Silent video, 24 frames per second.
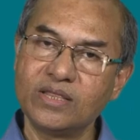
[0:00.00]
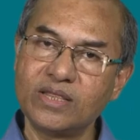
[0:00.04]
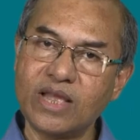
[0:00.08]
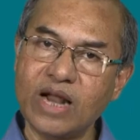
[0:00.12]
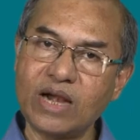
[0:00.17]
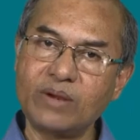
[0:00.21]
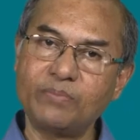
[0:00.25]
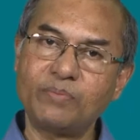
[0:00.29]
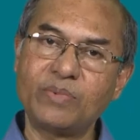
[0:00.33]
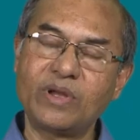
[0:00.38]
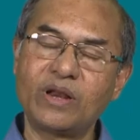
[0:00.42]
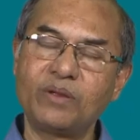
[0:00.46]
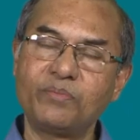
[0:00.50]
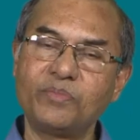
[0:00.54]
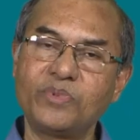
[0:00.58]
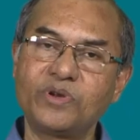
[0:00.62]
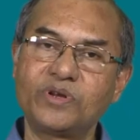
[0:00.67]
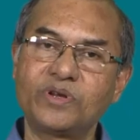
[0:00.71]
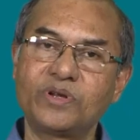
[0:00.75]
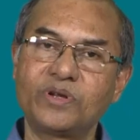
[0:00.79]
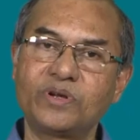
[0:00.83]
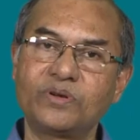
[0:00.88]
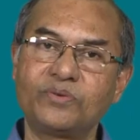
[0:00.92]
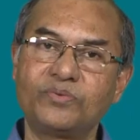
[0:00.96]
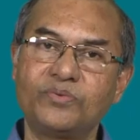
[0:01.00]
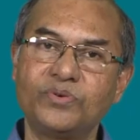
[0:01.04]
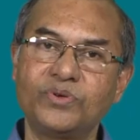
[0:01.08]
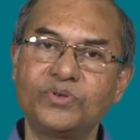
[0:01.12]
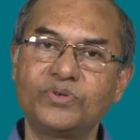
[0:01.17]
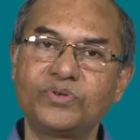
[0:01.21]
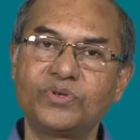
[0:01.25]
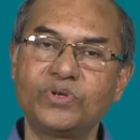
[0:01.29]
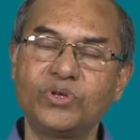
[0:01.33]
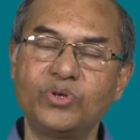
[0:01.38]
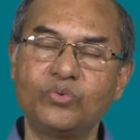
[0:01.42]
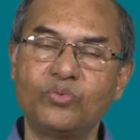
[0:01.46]
that parameter which
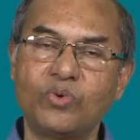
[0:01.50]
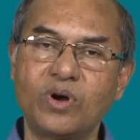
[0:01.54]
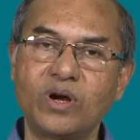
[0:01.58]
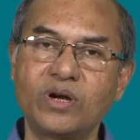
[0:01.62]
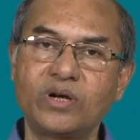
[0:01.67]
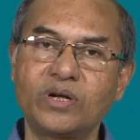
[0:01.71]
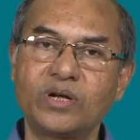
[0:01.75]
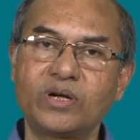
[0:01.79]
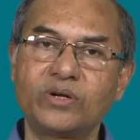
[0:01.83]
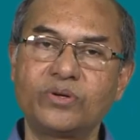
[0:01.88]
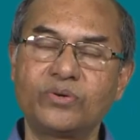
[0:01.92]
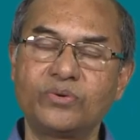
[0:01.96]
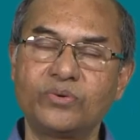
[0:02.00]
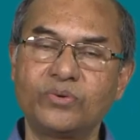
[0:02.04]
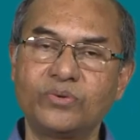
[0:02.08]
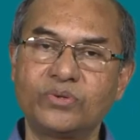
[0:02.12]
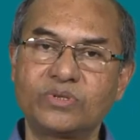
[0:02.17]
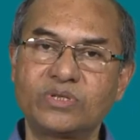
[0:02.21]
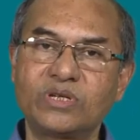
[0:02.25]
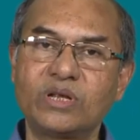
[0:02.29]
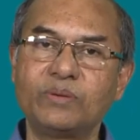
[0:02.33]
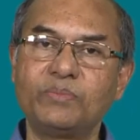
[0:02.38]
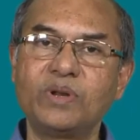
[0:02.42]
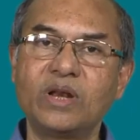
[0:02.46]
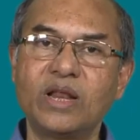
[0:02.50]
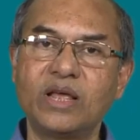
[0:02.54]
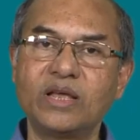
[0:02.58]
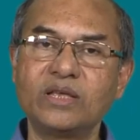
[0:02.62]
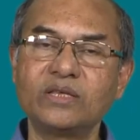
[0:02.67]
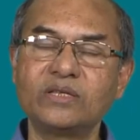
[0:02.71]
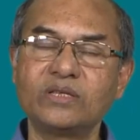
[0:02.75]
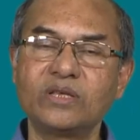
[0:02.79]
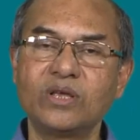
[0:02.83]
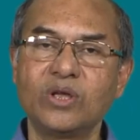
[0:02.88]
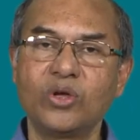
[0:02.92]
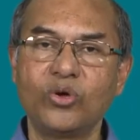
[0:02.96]
you wanted to
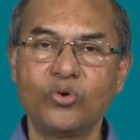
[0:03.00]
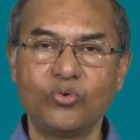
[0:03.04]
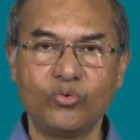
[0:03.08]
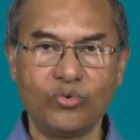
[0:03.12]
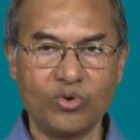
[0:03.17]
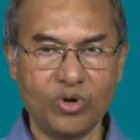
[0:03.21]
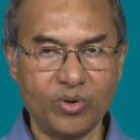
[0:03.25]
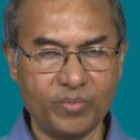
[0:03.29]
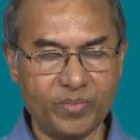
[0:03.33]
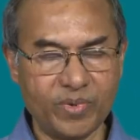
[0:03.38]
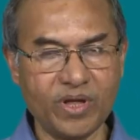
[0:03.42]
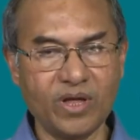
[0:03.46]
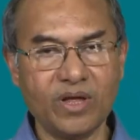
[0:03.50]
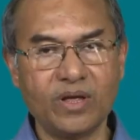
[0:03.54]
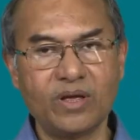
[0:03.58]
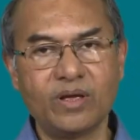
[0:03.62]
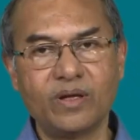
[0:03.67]
stabilize will be